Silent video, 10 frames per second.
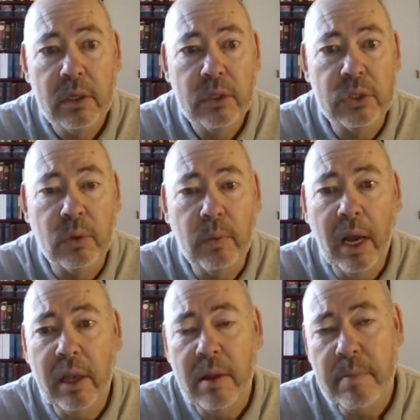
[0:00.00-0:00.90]
So
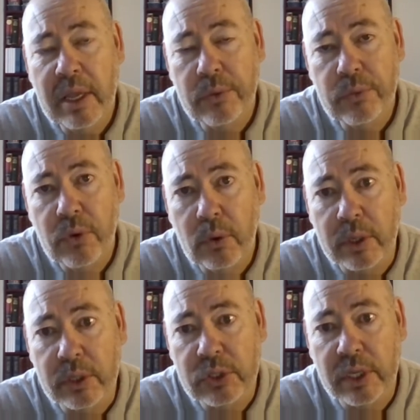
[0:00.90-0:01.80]
while the main
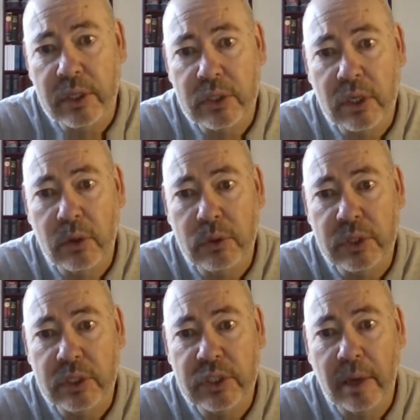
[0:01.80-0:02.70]
focus in this
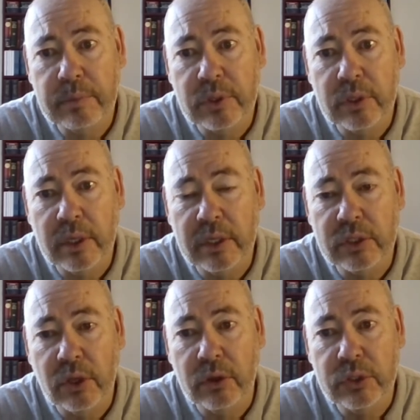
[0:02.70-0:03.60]
closing chapter is
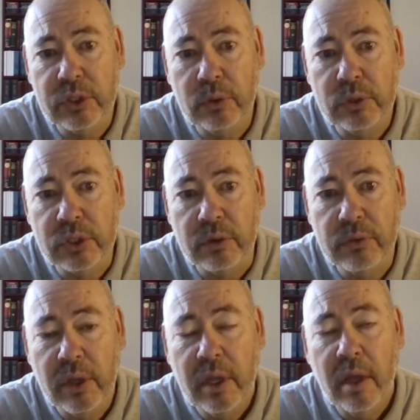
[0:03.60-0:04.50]
on Joseph,
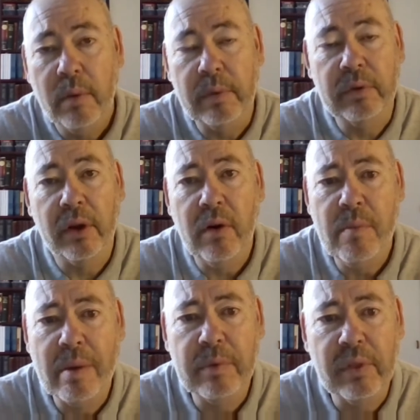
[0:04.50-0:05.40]
we've got to
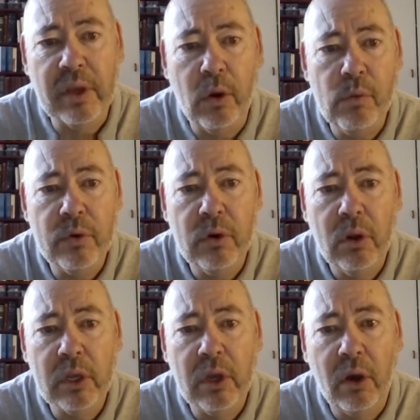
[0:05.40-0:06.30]
remember the overall
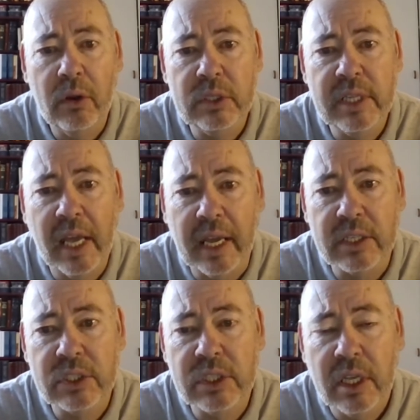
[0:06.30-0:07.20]

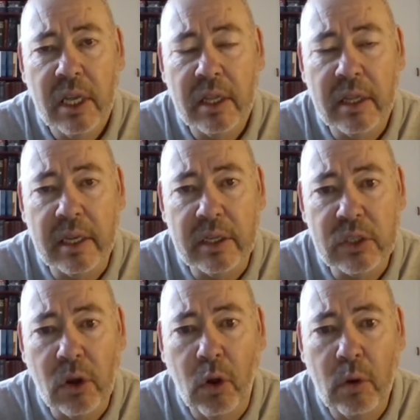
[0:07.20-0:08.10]
context that it's
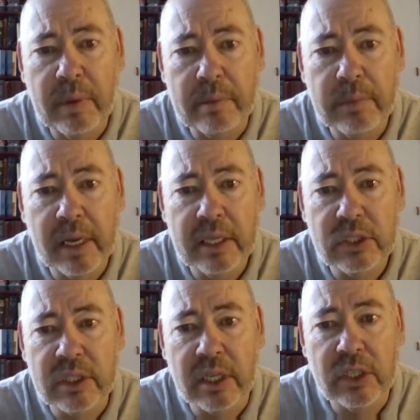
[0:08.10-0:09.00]
all being
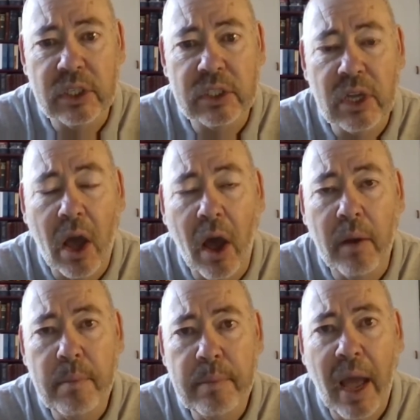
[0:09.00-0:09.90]
placed in is it's
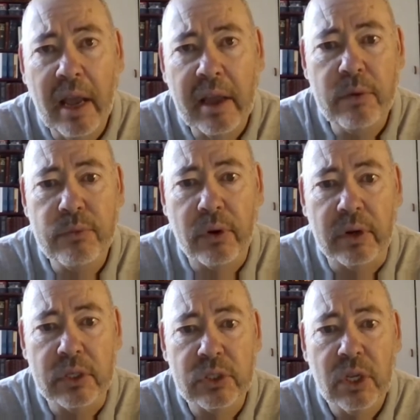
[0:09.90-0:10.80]
unpacking for
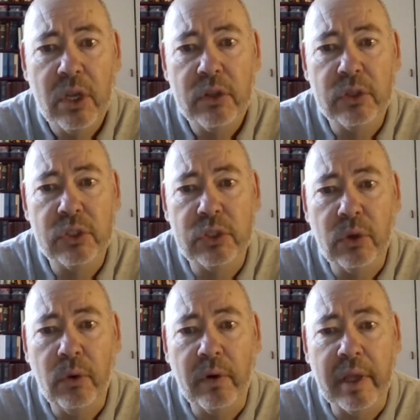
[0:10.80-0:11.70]
us the
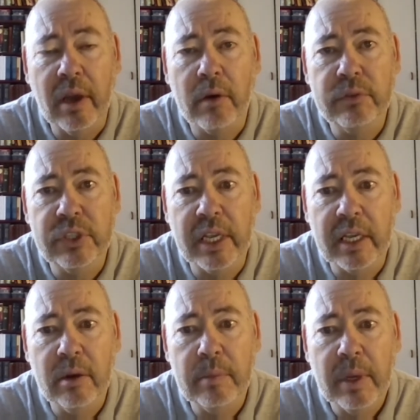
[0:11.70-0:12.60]
story of
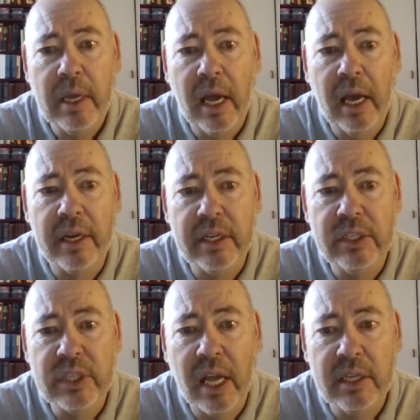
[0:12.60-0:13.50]
Jacob and his
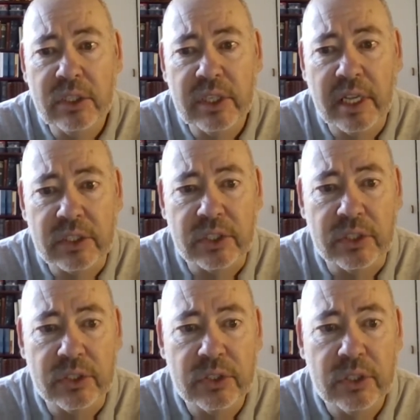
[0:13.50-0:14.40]

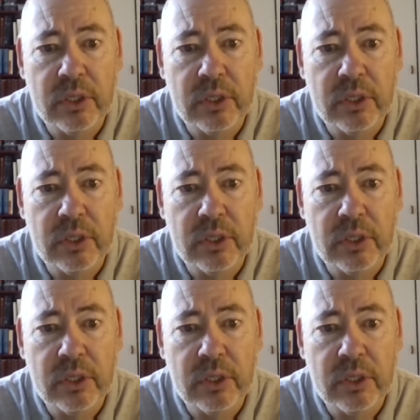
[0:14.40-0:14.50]
ancestors.